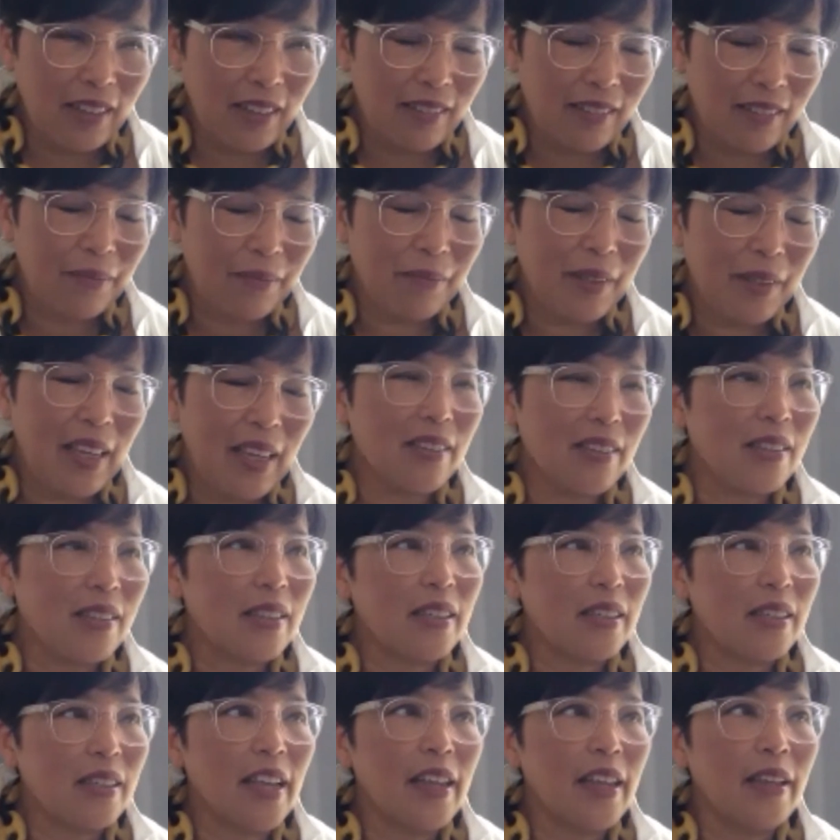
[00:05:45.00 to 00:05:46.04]

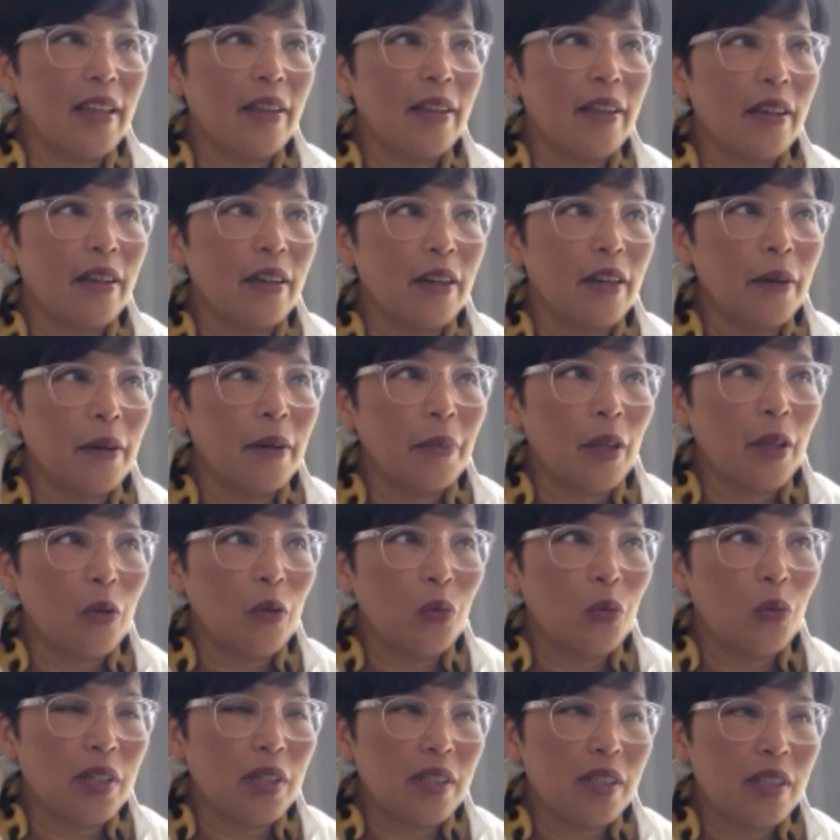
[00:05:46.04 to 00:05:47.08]
yesterday
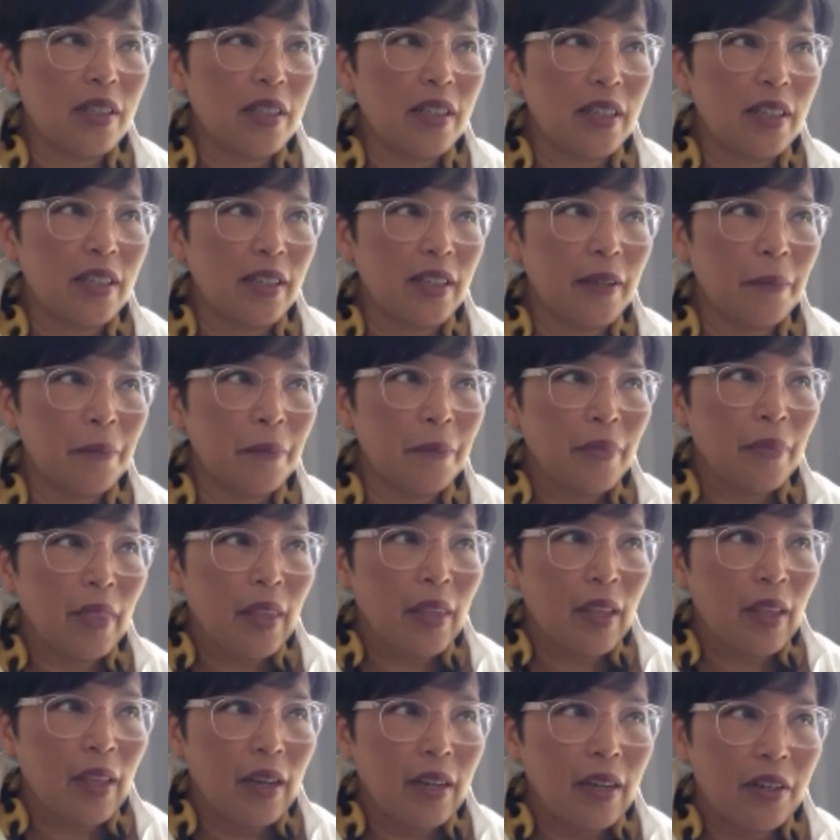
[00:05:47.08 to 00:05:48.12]
was the
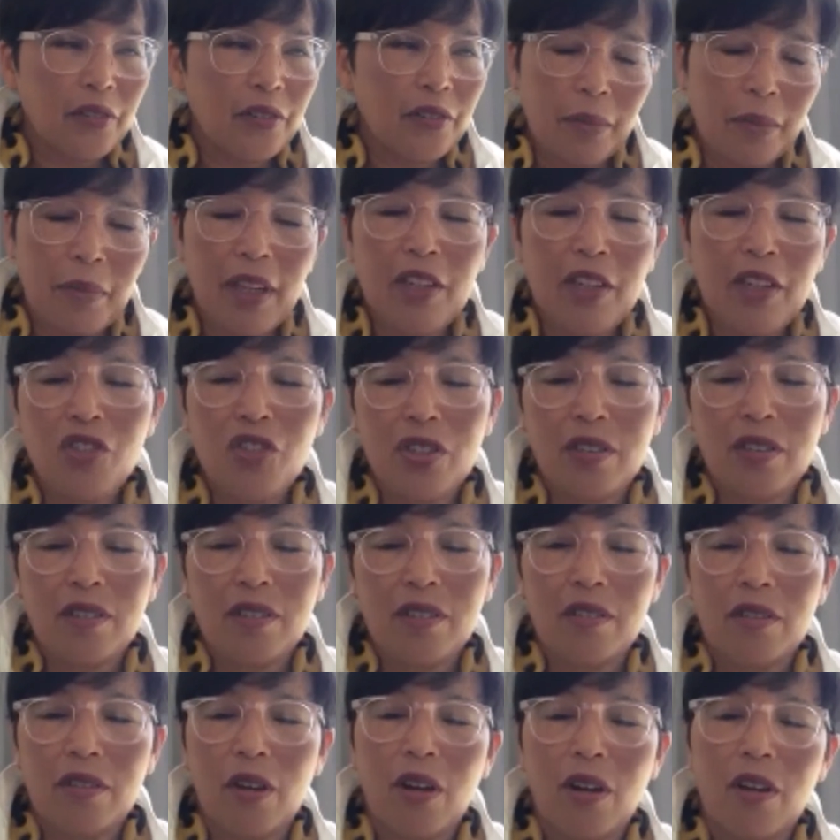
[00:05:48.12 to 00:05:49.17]
cremation
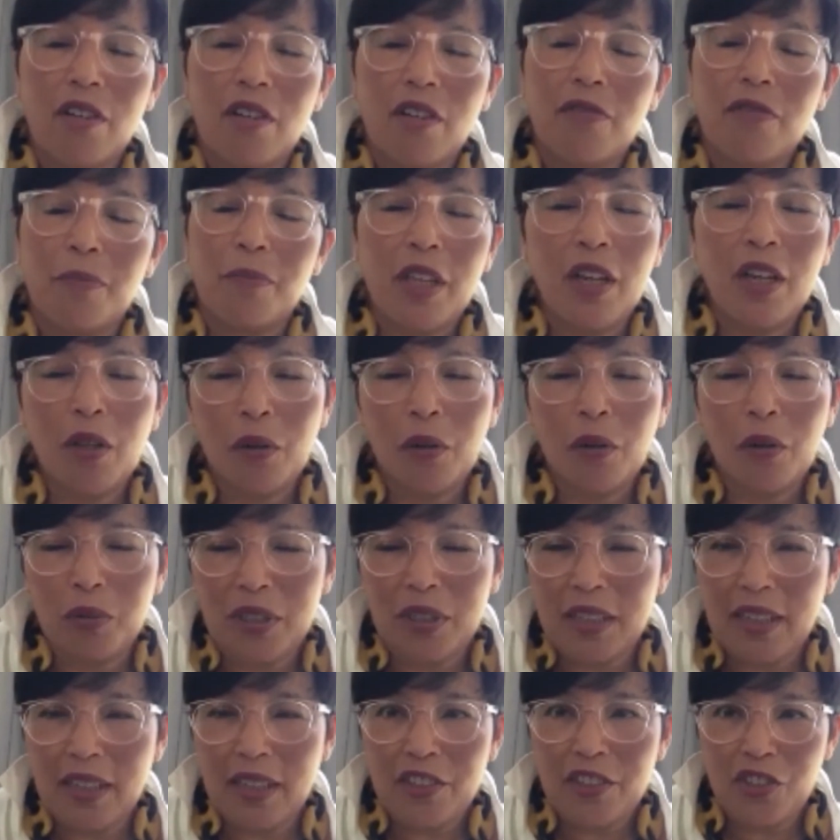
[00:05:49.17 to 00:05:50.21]
of Milo, the
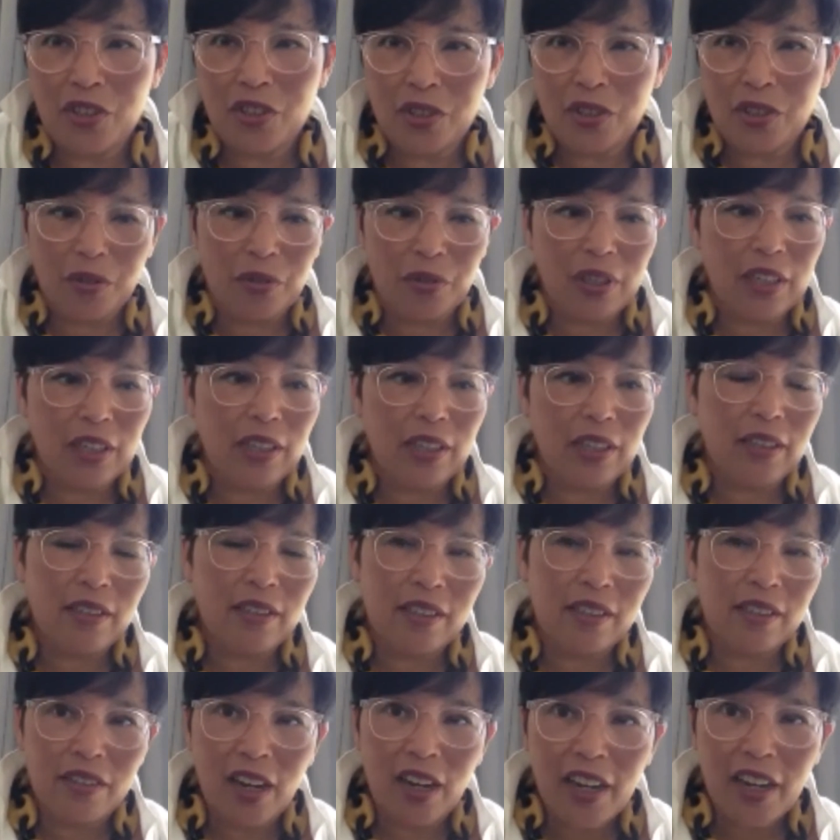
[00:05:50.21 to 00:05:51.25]
legendary
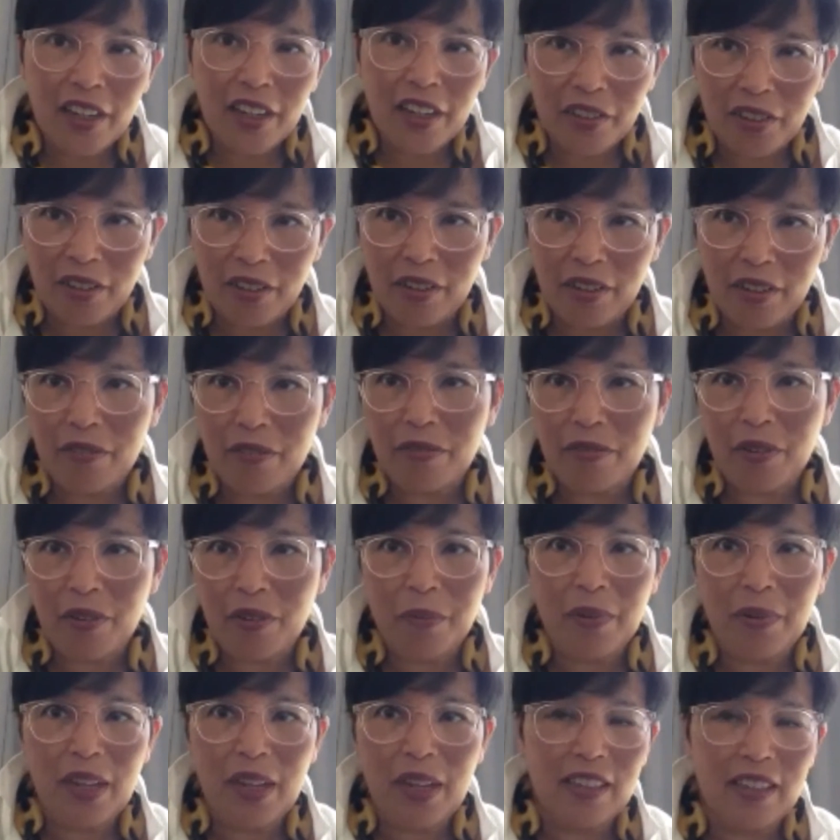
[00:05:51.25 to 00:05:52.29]
designer from
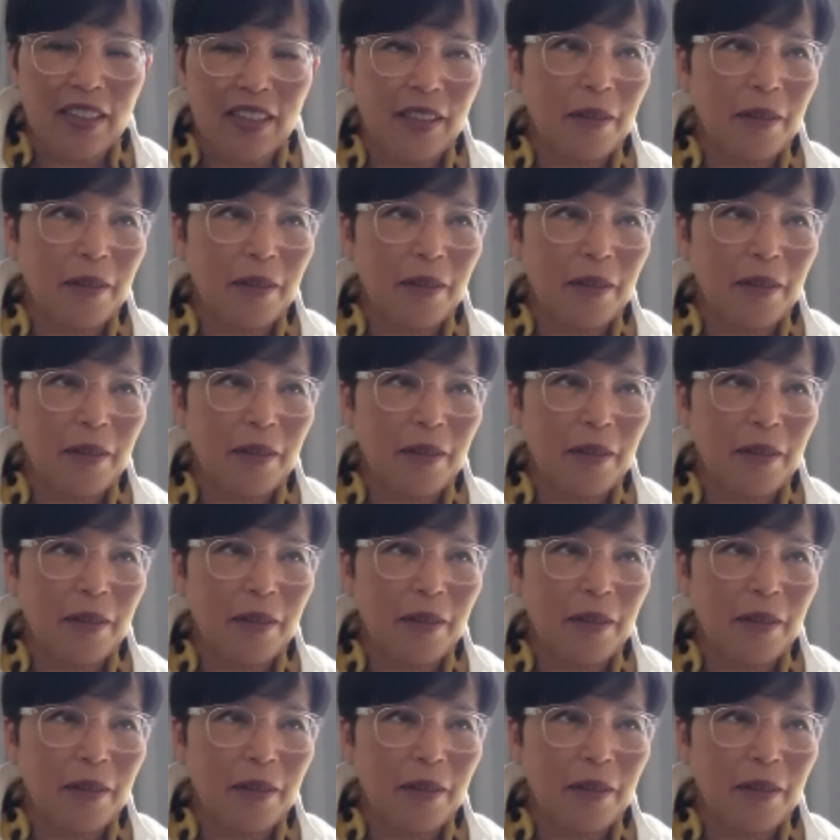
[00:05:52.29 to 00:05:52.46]
Bali.